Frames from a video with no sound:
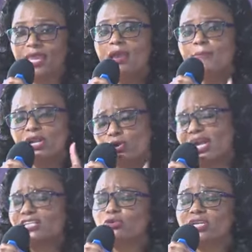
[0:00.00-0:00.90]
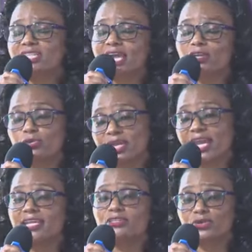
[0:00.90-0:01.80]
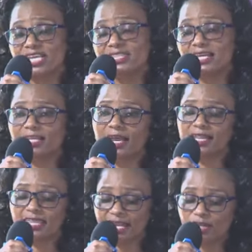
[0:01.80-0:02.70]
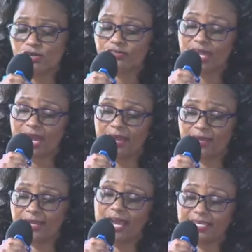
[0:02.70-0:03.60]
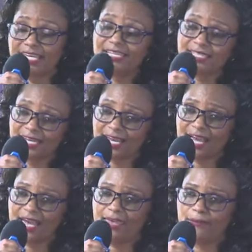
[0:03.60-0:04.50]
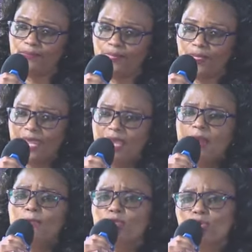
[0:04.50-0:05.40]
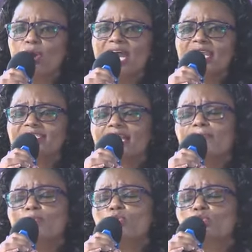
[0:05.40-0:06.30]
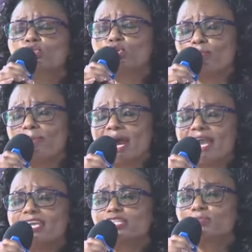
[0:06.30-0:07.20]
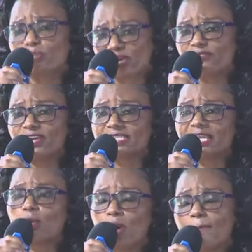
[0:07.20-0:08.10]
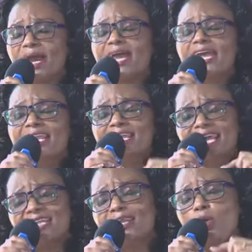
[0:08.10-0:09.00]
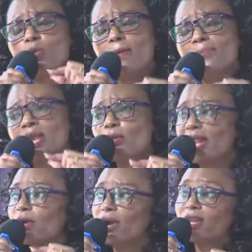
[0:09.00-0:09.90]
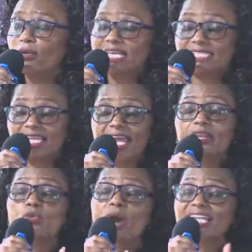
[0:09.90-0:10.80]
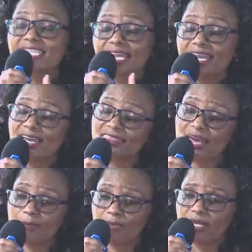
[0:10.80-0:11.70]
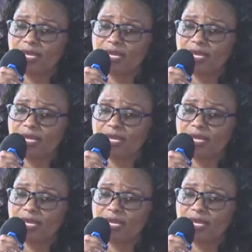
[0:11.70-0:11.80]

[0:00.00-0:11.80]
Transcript: But look at what they are doing during the reign of King Zedekiah. Mungu anajaribu kutuma his prophets ya kwamba nenda uambie wale wana wa Israeli waachane na dhambi.